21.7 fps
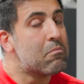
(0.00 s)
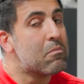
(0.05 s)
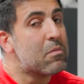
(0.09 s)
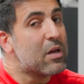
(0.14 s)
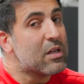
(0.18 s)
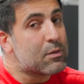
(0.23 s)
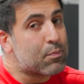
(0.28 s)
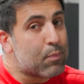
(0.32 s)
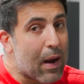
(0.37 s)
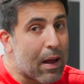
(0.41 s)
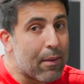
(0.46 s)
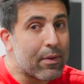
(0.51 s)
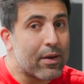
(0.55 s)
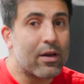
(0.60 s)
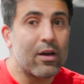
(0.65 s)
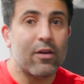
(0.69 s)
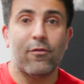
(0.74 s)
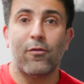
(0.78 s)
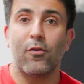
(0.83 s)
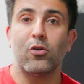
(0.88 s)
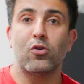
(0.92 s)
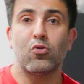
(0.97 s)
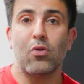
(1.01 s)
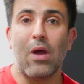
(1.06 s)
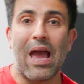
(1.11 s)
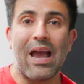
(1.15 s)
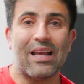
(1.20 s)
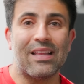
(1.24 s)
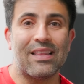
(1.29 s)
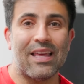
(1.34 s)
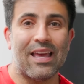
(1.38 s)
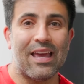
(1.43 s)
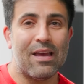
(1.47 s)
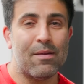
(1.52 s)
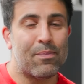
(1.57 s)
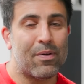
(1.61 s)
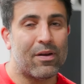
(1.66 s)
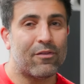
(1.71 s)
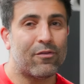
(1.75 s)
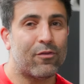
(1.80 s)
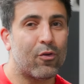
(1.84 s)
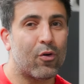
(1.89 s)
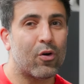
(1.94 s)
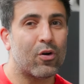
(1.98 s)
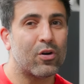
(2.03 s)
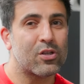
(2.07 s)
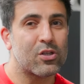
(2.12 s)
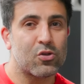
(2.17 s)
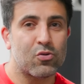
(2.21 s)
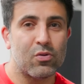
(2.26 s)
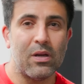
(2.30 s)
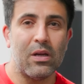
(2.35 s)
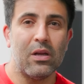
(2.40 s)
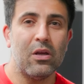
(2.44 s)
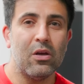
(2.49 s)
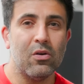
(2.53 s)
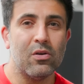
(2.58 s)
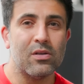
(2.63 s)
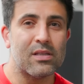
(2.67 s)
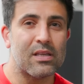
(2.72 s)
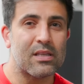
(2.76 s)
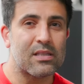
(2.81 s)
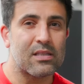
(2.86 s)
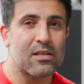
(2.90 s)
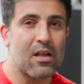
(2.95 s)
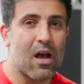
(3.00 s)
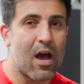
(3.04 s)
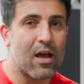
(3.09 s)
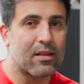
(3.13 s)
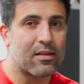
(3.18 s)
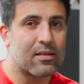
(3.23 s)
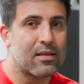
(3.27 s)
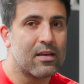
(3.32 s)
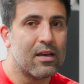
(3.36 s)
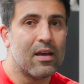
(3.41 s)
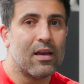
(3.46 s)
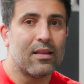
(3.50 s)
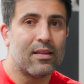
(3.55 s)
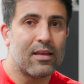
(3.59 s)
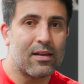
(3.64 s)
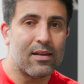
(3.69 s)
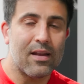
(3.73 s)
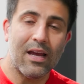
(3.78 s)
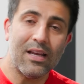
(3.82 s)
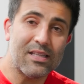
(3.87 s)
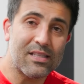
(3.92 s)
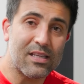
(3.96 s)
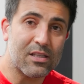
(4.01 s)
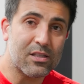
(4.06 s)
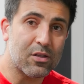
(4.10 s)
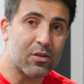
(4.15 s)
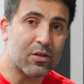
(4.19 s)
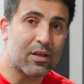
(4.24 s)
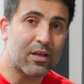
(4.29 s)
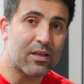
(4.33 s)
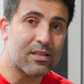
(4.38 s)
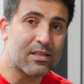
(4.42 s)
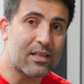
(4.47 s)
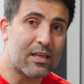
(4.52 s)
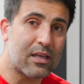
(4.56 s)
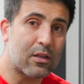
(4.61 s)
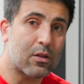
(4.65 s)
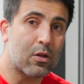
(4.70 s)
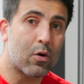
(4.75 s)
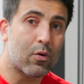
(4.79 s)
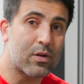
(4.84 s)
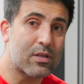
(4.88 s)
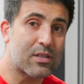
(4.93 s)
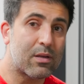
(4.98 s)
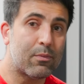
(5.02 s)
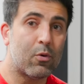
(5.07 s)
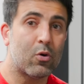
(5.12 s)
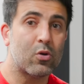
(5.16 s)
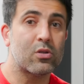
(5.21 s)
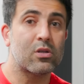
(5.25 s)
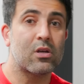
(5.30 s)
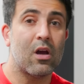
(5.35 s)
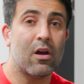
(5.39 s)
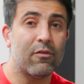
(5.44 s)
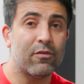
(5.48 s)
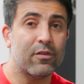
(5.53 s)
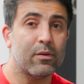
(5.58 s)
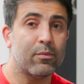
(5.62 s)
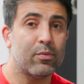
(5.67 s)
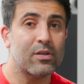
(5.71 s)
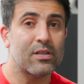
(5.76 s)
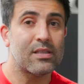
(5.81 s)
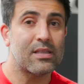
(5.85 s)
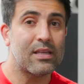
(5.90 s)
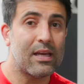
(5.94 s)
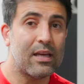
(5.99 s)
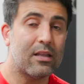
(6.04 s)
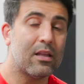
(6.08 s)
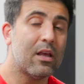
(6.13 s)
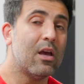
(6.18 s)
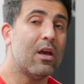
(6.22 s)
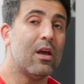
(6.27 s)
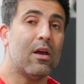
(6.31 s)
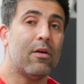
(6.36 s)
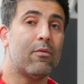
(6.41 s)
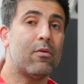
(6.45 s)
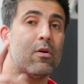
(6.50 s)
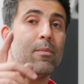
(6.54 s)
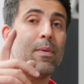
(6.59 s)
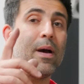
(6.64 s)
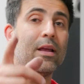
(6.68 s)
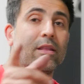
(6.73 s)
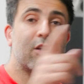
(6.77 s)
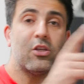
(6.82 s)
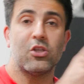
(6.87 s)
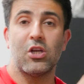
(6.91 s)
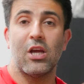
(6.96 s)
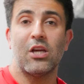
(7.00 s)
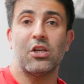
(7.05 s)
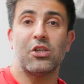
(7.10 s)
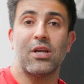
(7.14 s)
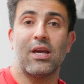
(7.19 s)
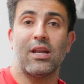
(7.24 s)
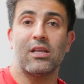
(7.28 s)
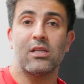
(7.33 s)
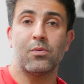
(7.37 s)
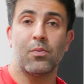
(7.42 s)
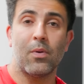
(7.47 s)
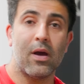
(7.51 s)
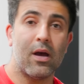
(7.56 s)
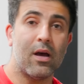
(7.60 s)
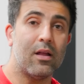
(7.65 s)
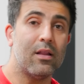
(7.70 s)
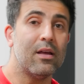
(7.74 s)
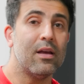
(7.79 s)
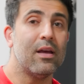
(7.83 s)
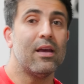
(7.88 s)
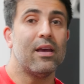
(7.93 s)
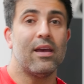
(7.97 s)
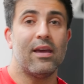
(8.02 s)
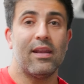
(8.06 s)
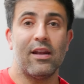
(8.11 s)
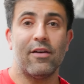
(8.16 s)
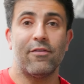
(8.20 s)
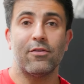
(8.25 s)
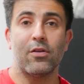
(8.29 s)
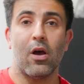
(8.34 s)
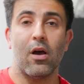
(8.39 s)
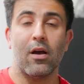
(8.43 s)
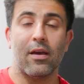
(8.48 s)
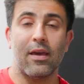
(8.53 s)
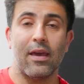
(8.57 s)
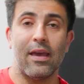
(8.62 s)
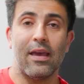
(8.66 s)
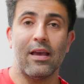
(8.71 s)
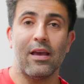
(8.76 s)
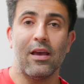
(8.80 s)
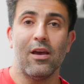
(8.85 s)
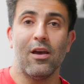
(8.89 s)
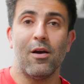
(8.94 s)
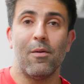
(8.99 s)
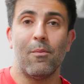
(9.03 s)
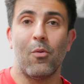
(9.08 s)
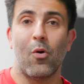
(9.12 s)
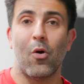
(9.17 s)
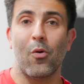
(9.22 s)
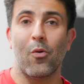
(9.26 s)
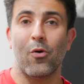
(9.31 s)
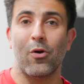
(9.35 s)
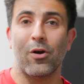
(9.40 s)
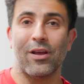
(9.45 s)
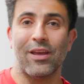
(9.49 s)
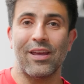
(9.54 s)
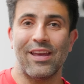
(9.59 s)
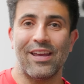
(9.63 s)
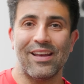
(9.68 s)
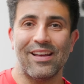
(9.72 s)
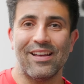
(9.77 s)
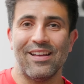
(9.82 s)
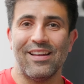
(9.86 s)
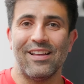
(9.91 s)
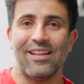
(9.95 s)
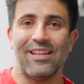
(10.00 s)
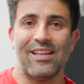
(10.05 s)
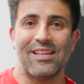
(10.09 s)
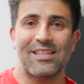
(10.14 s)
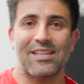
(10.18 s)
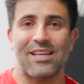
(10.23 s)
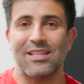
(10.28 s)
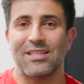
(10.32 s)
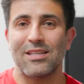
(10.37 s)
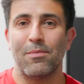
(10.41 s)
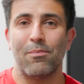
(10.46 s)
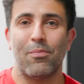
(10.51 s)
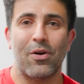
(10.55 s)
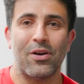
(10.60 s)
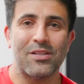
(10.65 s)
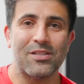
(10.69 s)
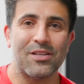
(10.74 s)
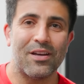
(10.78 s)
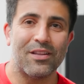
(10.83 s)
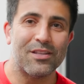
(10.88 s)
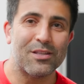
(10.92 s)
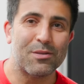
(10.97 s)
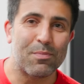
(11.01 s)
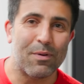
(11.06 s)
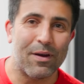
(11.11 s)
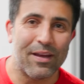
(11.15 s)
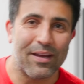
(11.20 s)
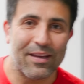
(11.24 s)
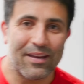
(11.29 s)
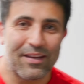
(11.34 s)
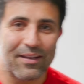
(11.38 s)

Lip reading: it's probably good for track day, but for street use, it's not the nicest looking seat, nor is the most comfortable seat. We're about to change that as well. Enough talking, more working. Let's get some parts on this bike.